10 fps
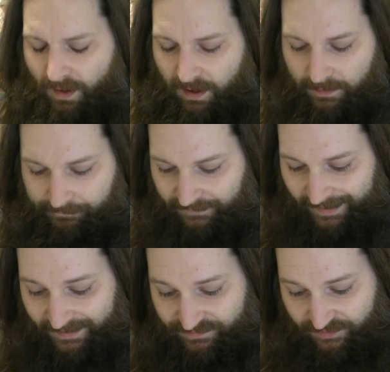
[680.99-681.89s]
Um, it
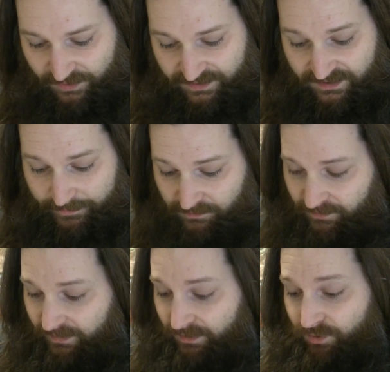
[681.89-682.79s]
has very
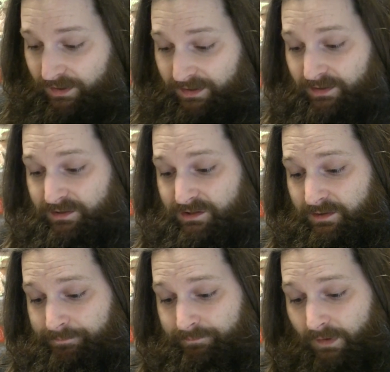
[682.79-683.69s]
similar ingredients
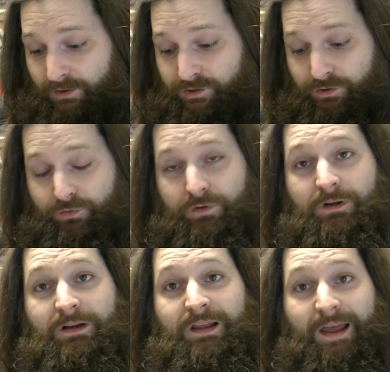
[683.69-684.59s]
to
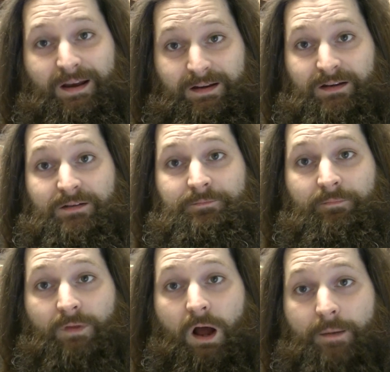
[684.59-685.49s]
candied
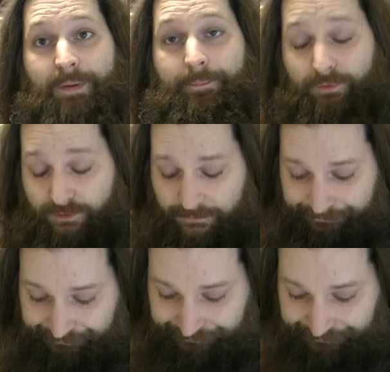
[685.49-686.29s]
hot peppers.